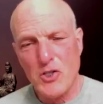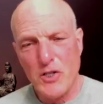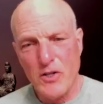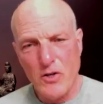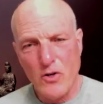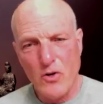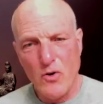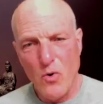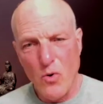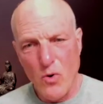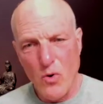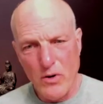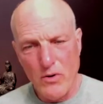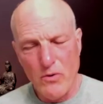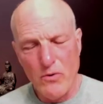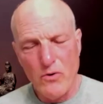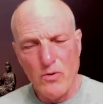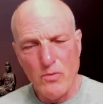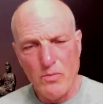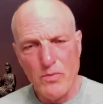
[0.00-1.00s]
especially the
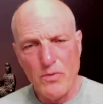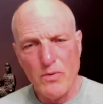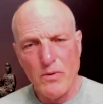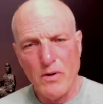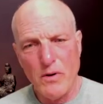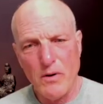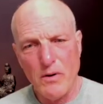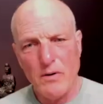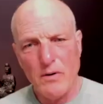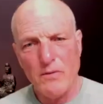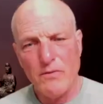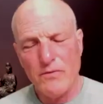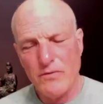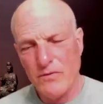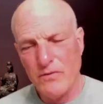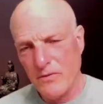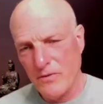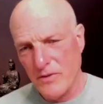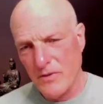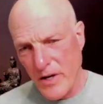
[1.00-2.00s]
core group
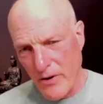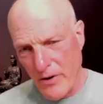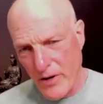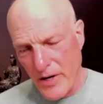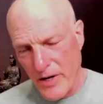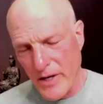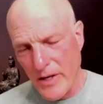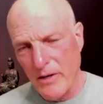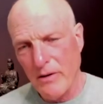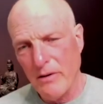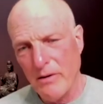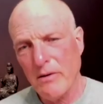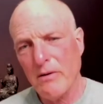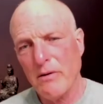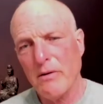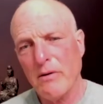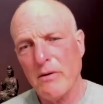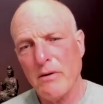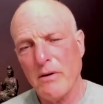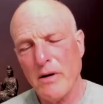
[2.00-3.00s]
of
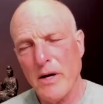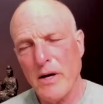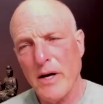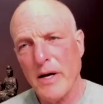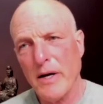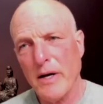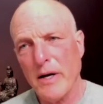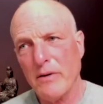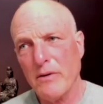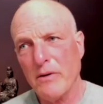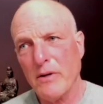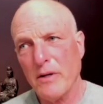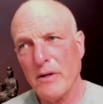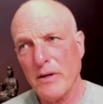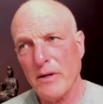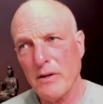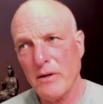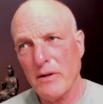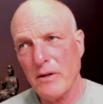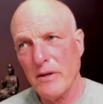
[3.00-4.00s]
Terry
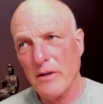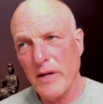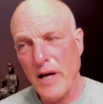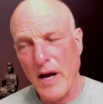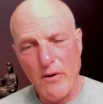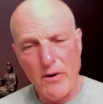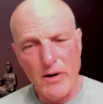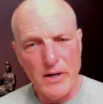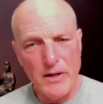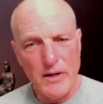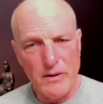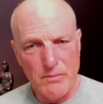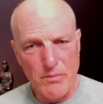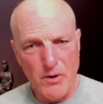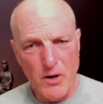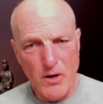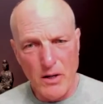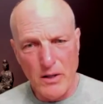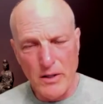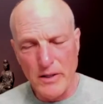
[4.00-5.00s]
and
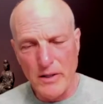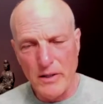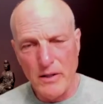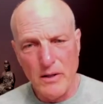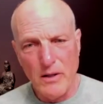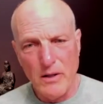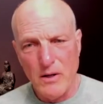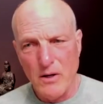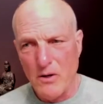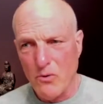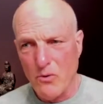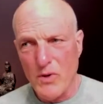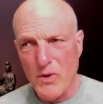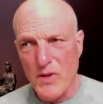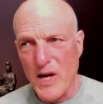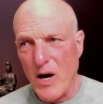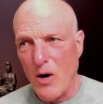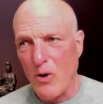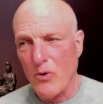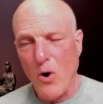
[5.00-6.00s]
Gary and Polly.
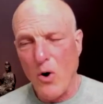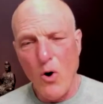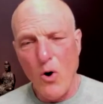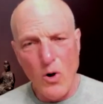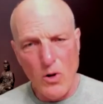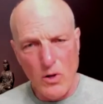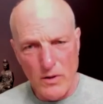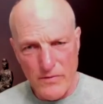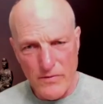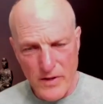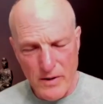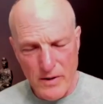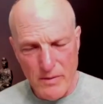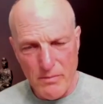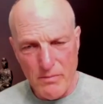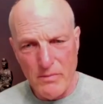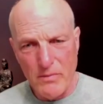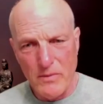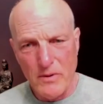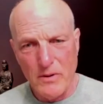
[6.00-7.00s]
Without
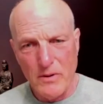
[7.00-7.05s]
all of